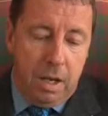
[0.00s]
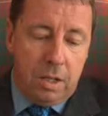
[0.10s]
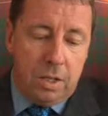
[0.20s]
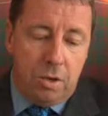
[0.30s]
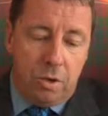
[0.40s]

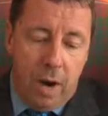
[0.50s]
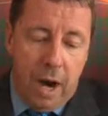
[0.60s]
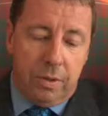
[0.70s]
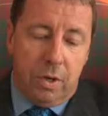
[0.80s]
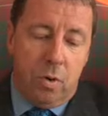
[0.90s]
So
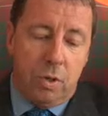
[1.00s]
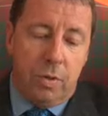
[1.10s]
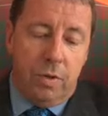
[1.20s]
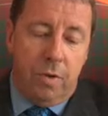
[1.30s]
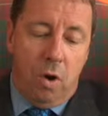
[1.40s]
throughout, the course
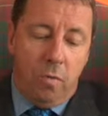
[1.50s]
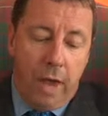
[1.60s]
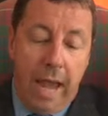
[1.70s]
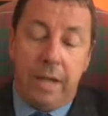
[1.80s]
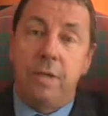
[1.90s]
will involve
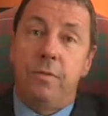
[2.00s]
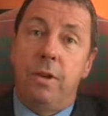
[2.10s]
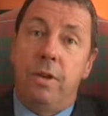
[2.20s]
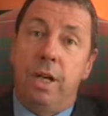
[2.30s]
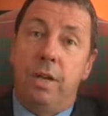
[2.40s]
active
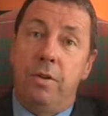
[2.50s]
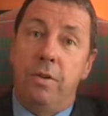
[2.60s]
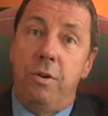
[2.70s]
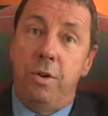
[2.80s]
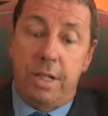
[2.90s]
learning
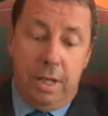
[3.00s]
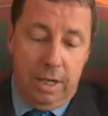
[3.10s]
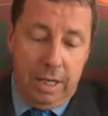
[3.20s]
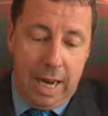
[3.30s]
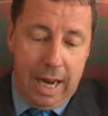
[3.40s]
through critical
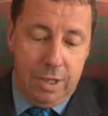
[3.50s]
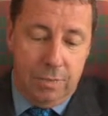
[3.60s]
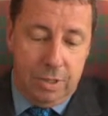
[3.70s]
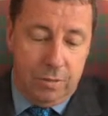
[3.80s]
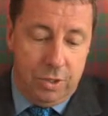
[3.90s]

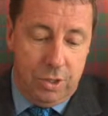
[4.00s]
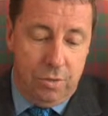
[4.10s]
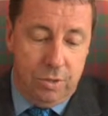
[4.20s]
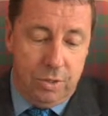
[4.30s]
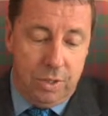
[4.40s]
engagement of
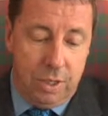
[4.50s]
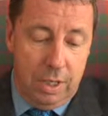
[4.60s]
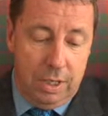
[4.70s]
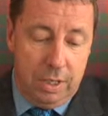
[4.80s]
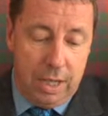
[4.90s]
students
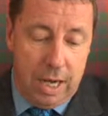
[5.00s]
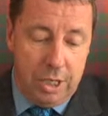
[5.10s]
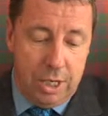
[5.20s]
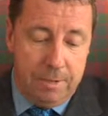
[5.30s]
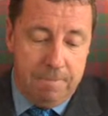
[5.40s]
in
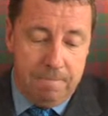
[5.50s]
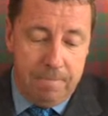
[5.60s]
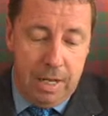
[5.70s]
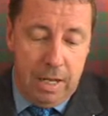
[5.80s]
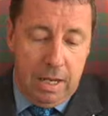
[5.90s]
discussion,
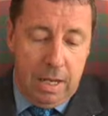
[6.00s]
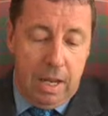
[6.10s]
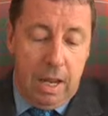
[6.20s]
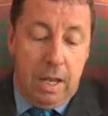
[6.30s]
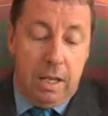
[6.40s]

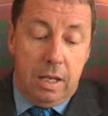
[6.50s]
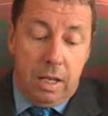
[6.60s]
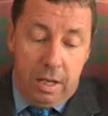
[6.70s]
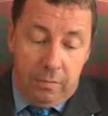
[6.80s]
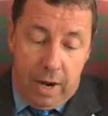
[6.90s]

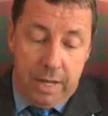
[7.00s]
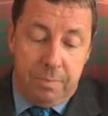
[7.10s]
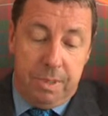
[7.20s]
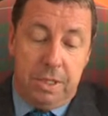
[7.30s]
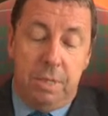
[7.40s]

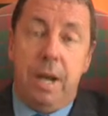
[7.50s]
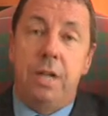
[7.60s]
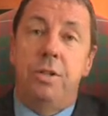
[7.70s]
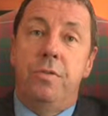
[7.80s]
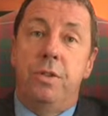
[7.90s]
invited
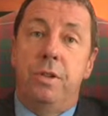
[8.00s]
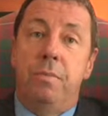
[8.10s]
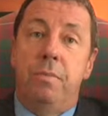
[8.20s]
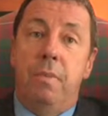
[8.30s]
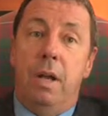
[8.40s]
participation of
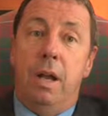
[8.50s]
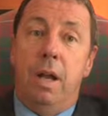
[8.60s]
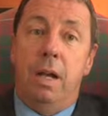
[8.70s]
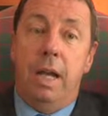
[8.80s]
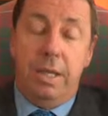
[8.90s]
some
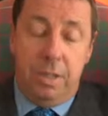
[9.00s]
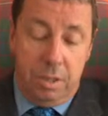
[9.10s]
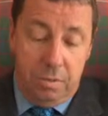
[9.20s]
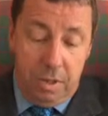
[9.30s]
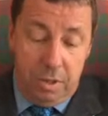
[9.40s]

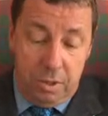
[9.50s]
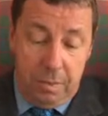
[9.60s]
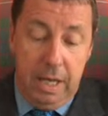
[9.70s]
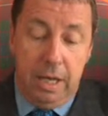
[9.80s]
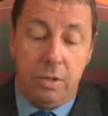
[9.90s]
guest
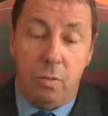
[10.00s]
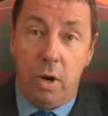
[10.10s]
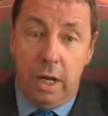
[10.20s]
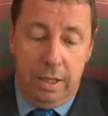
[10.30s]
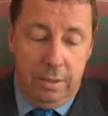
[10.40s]
speakers
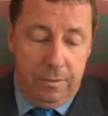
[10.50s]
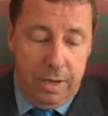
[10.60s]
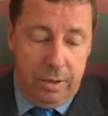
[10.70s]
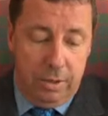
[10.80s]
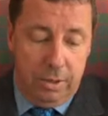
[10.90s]
working in the
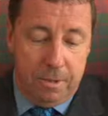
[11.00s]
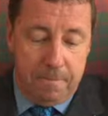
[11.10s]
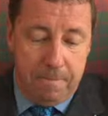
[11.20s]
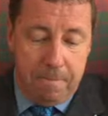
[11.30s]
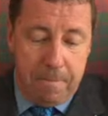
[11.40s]
field,
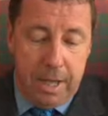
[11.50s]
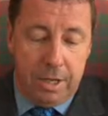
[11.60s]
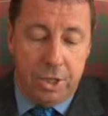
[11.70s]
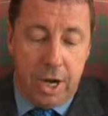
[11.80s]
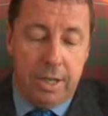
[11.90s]
and
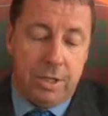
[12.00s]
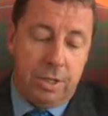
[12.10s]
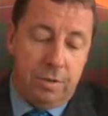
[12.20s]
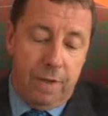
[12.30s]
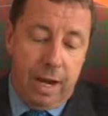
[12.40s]
a chance
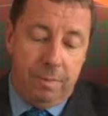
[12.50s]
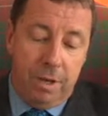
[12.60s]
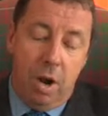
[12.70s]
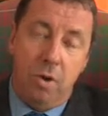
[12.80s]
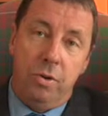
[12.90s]
to develop
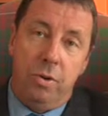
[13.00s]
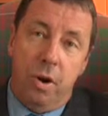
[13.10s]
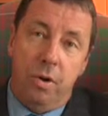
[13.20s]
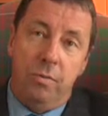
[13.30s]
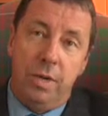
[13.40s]
and hone your
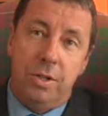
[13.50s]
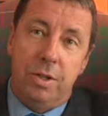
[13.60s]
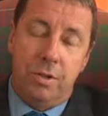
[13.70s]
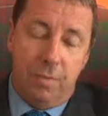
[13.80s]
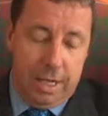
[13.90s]
own
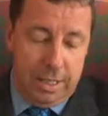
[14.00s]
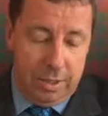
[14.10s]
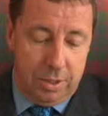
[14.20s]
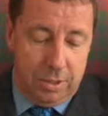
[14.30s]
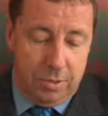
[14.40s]
research and writing
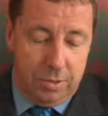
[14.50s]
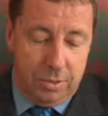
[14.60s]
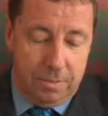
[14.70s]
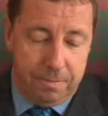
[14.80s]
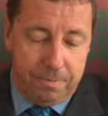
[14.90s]
skills.